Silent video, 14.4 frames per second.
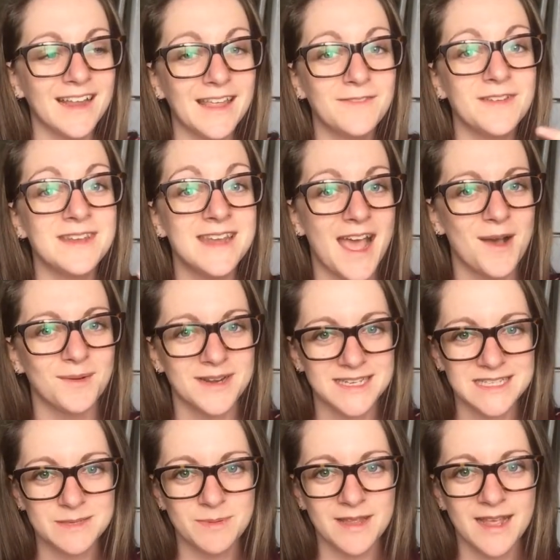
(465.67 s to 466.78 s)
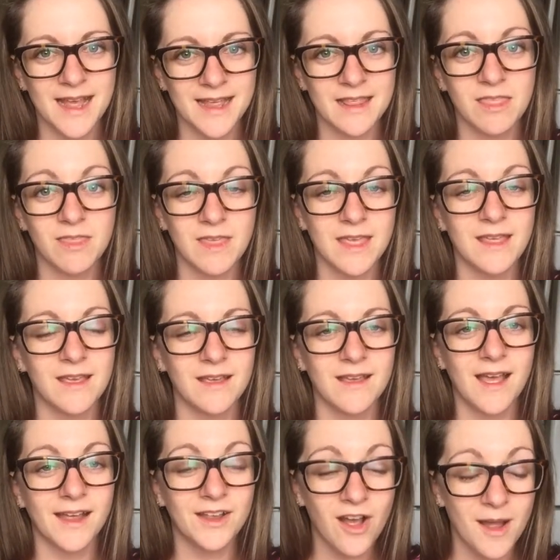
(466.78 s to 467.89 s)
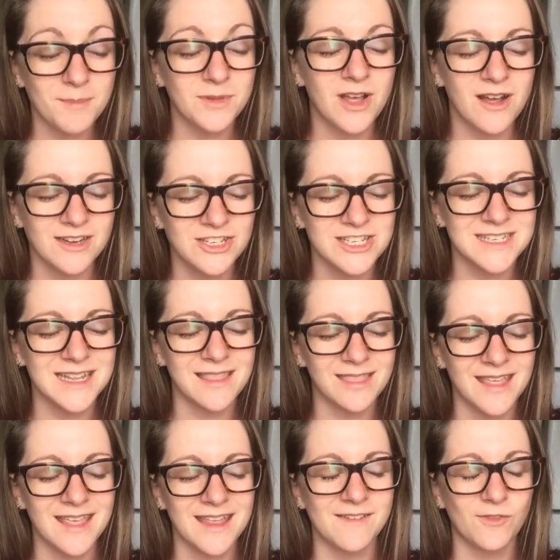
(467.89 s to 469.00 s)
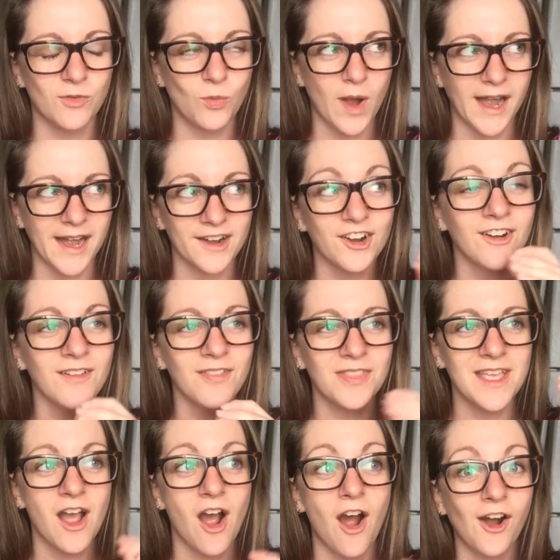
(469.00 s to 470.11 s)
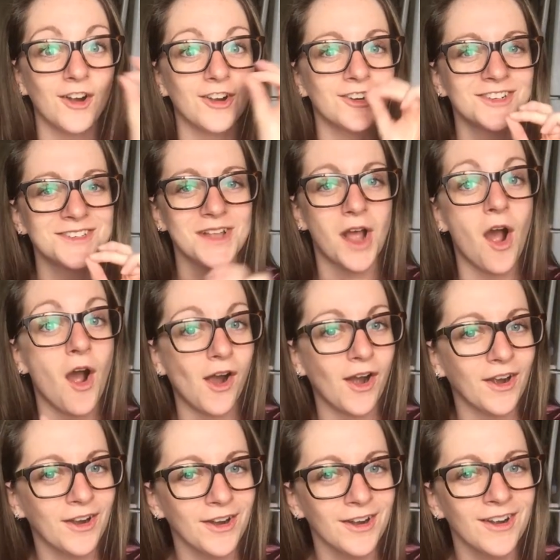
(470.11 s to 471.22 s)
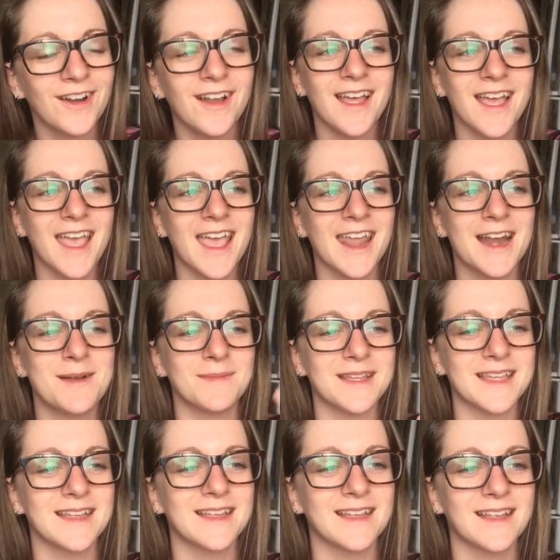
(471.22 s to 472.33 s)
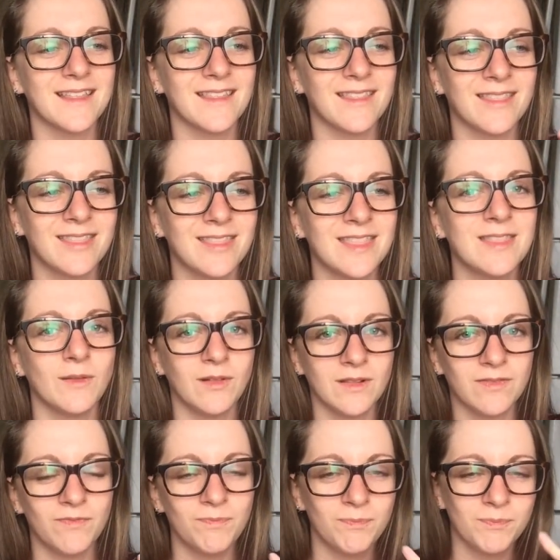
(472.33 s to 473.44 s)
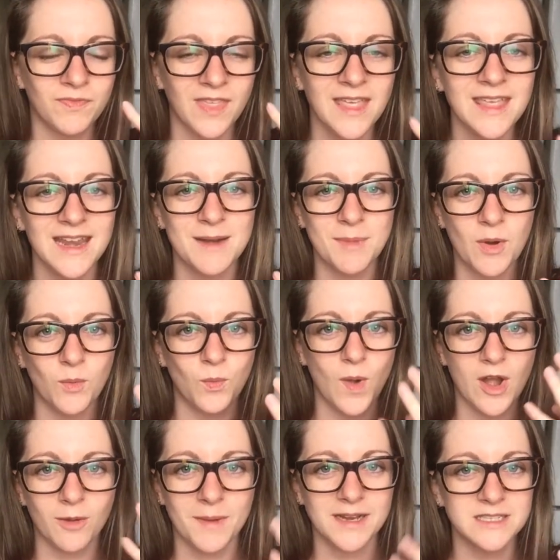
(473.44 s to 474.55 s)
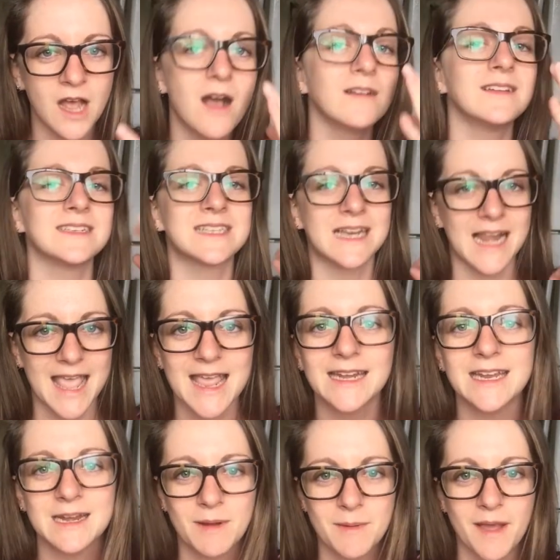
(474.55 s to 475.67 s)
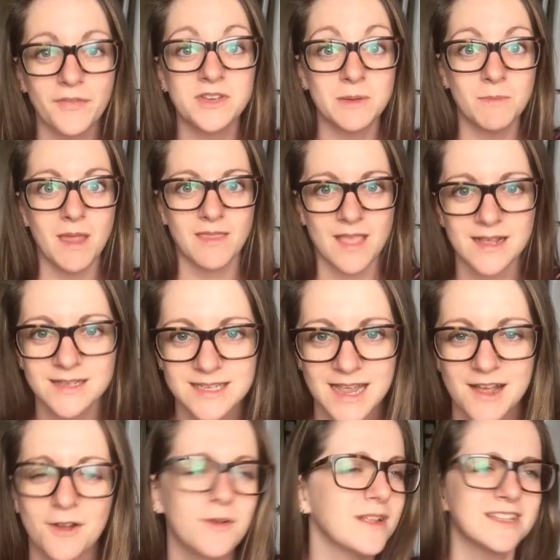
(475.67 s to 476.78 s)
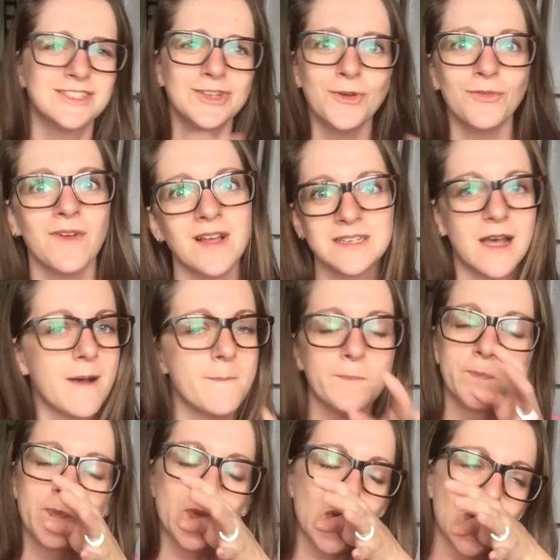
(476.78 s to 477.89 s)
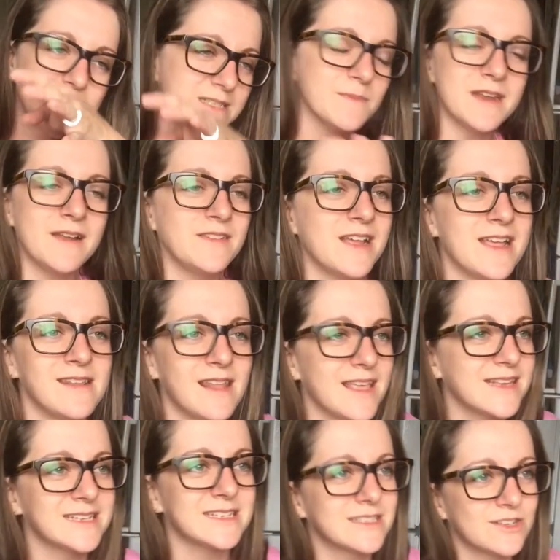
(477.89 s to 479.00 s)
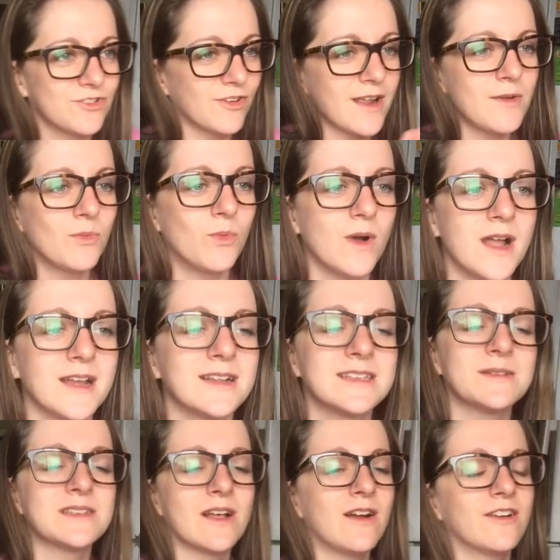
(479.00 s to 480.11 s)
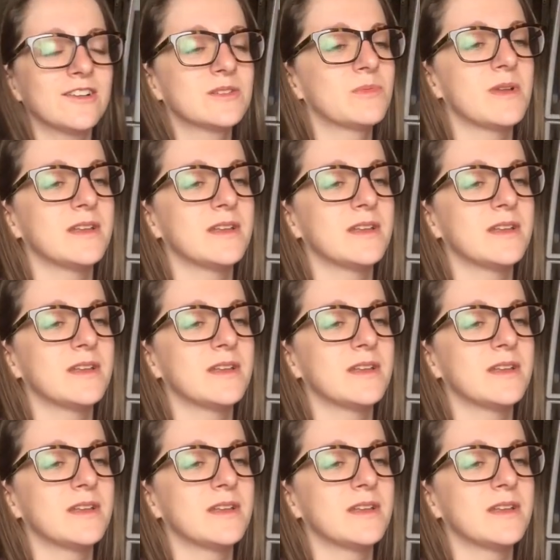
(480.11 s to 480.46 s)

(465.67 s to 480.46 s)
Even now when I speak, I'm consciously thinking of where the R's are, and I'm like thinking about where my tongue is landing in my mouth to make that sound. It's so fucked up. Something I've done like since grade 1, because that was the hardest